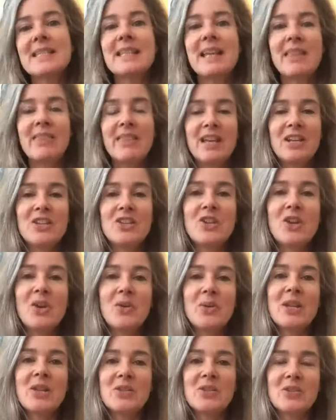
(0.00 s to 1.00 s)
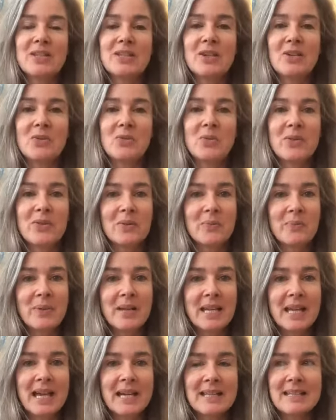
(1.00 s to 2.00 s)
and then knowing yourself with a big
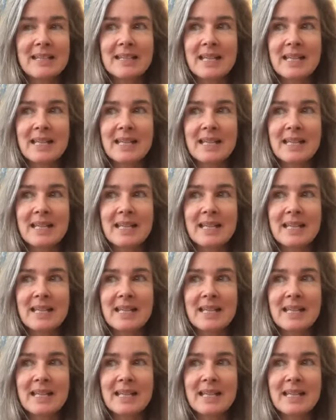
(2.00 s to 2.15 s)
S,